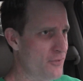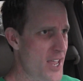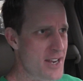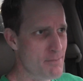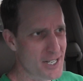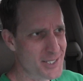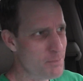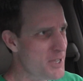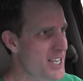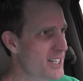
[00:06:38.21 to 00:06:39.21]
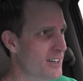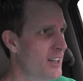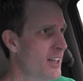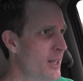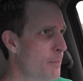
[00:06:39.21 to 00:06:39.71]
fate, meant to be,
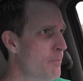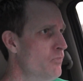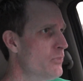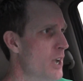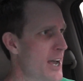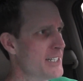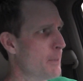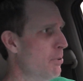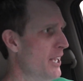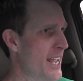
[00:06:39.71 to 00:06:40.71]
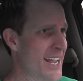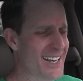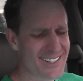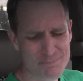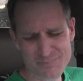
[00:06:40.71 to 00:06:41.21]
and God has a
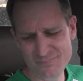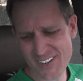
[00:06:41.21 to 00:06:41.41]
plan.